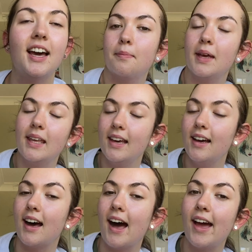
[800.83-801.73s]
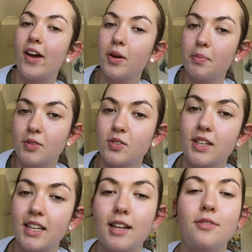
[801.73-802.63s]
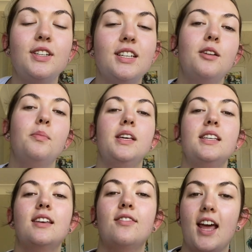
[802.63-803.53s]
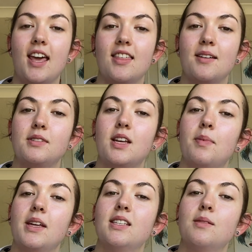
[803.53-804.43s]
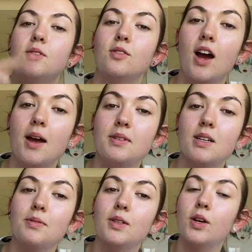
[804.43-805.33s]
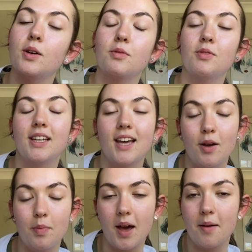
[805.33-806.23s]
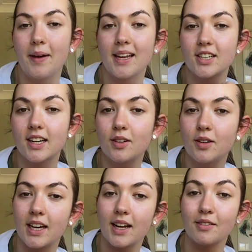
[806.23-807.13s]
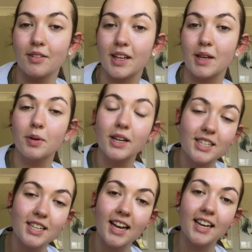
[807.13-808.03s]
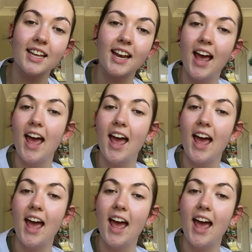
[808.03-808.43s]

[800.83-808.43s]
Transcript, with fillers: But yeah, I hope you enjoyed it. If you did, please give it a thumbs up and subscribe down below. It will really help out my channel and I would really appreciate it.